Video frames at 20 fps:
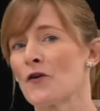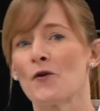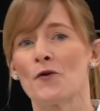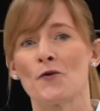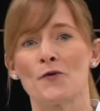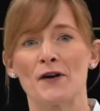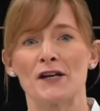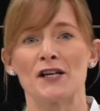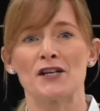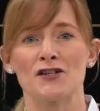
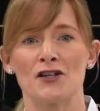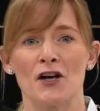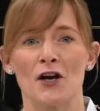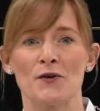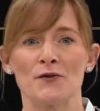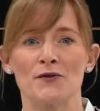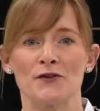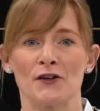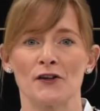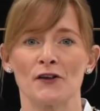already
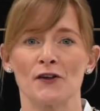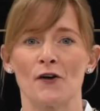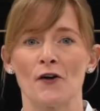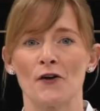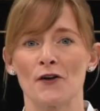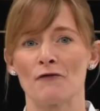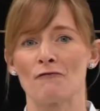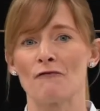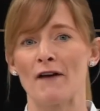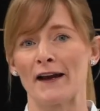chosen
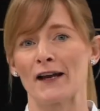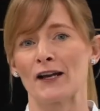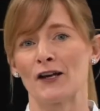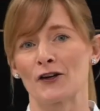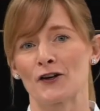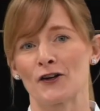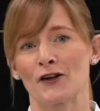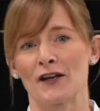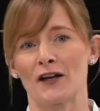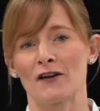on a regular
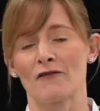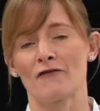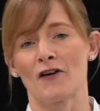cooking